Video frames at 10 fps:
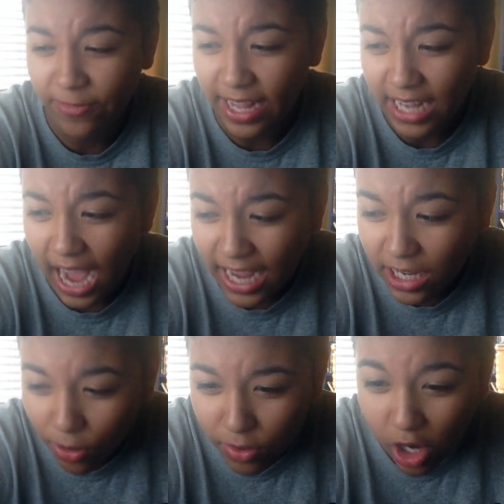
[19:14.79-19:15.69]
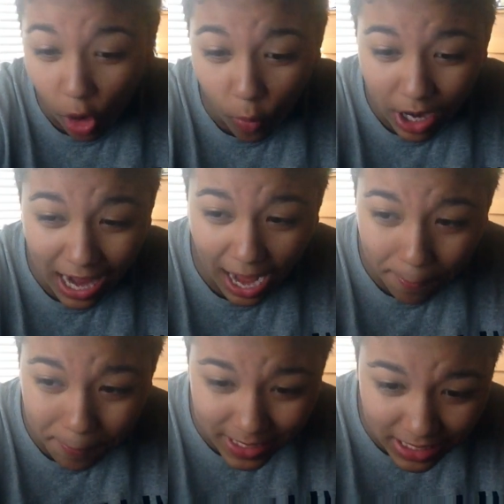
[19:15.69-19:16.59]
Like, I don't know what
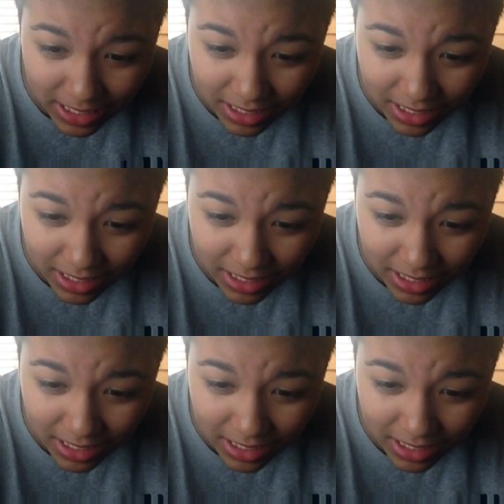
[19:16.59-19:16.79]
happened.